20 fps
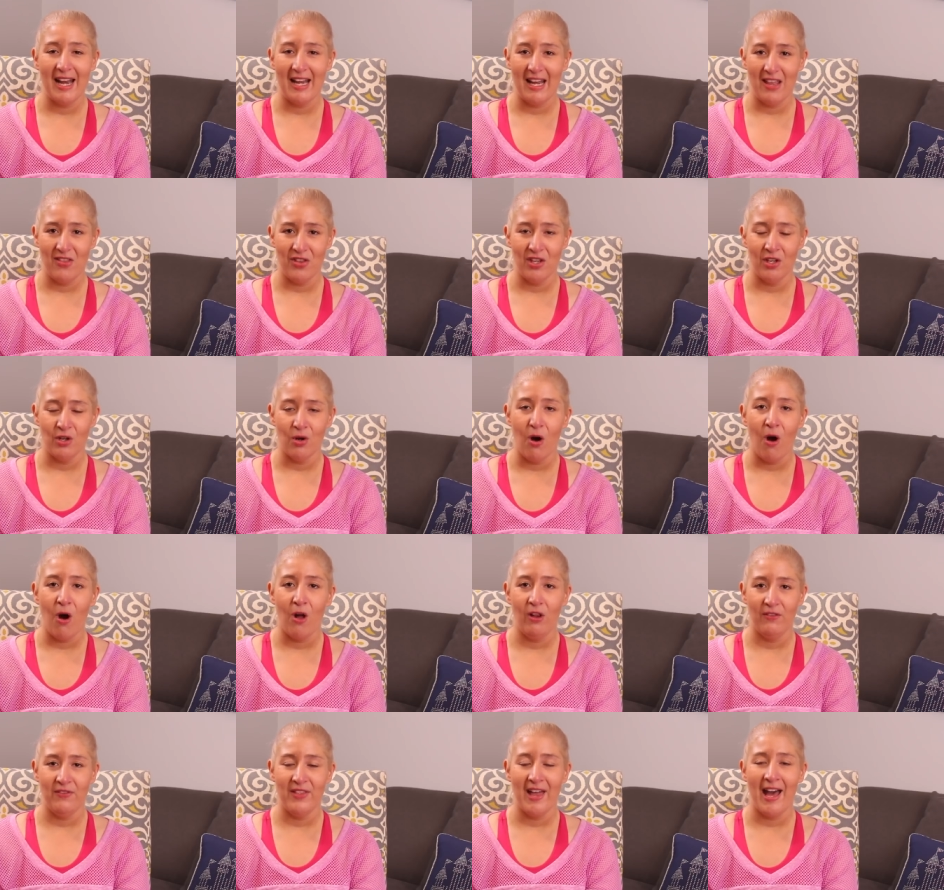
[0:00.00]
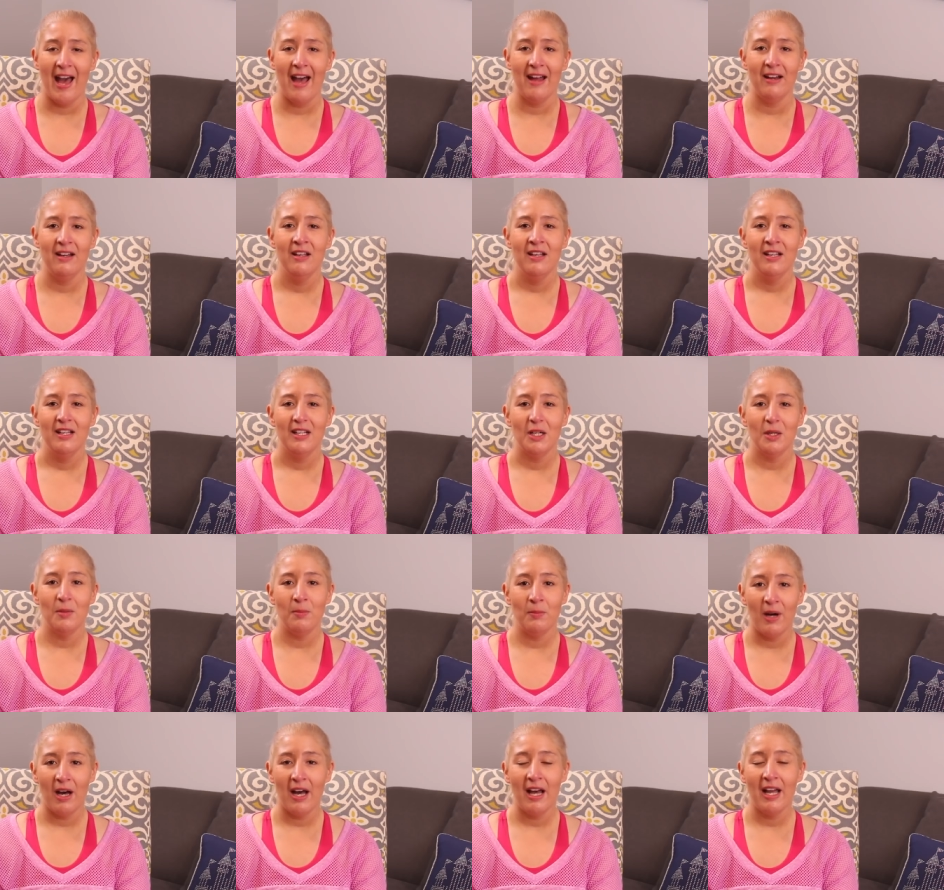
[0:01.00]
And I think all of that
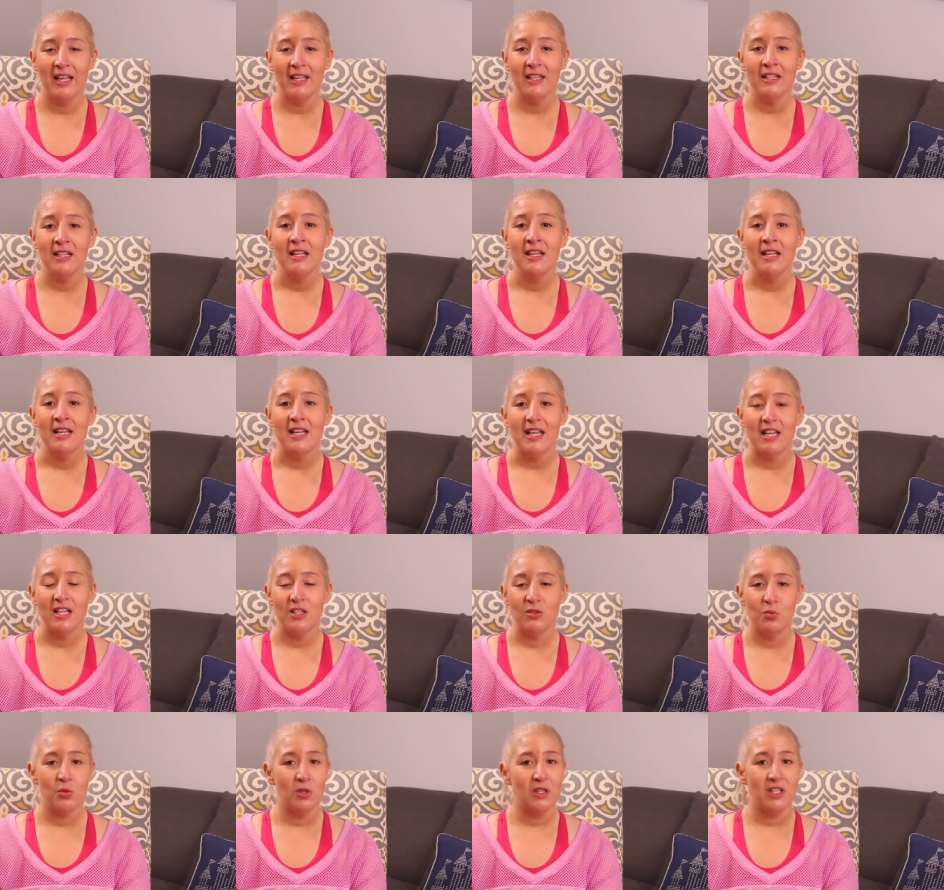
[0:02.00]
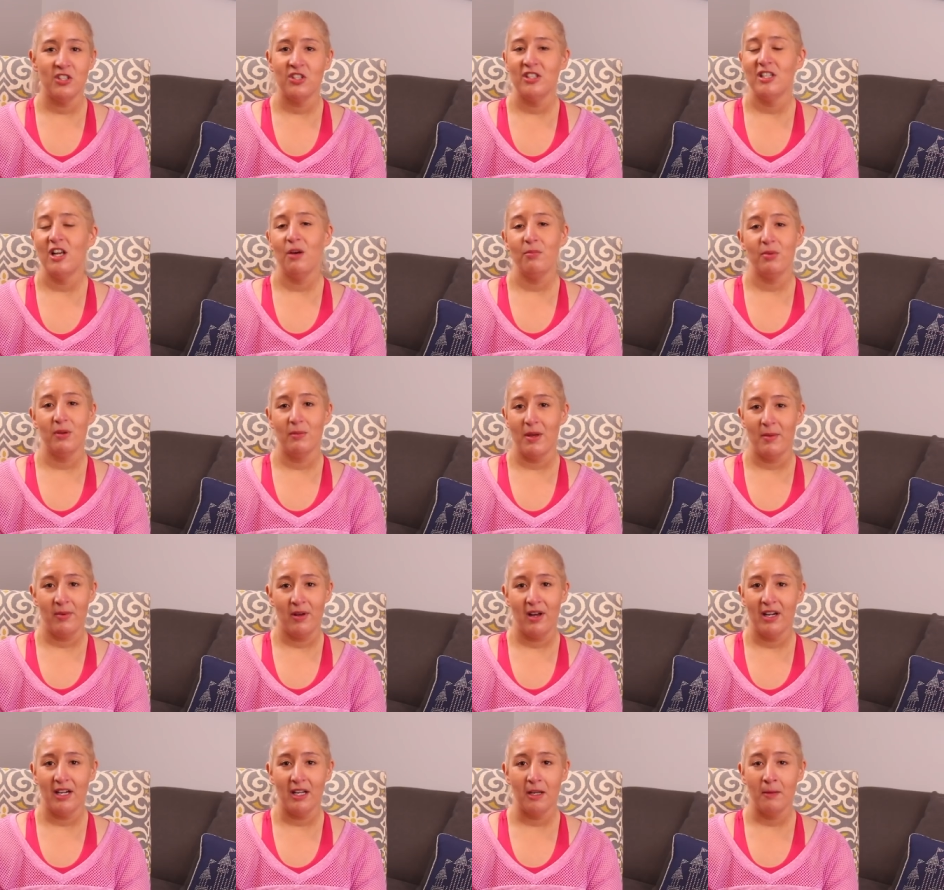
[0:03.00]
combined is really just helping my
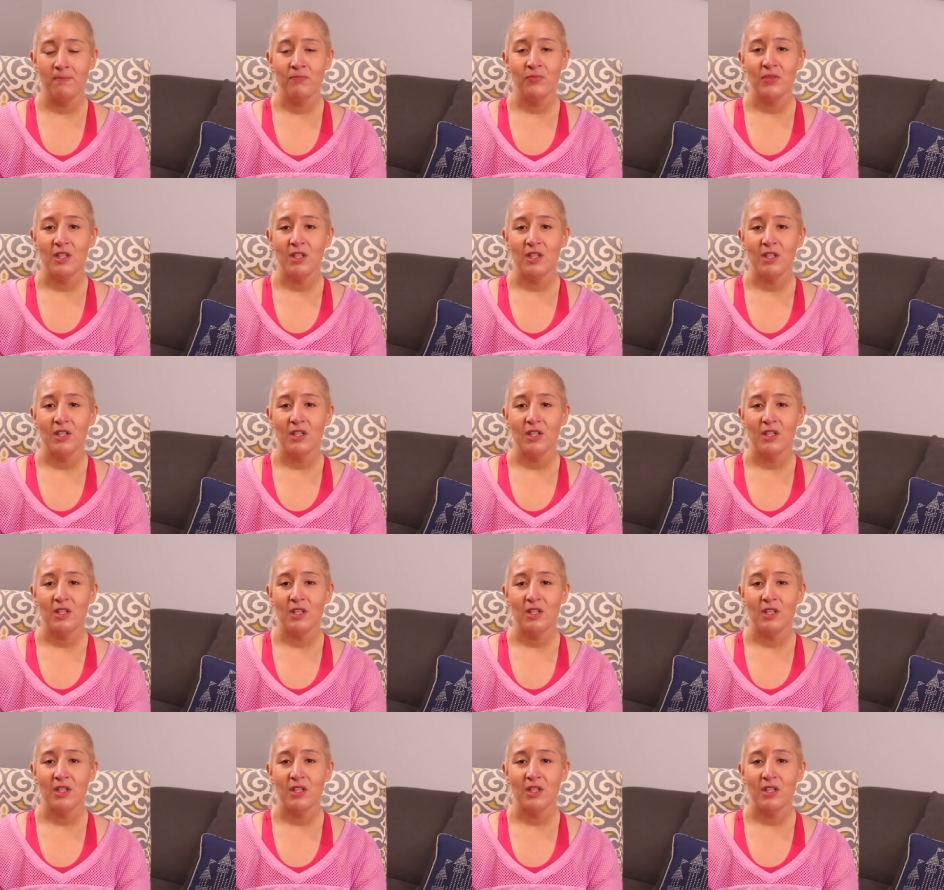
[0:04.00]
body.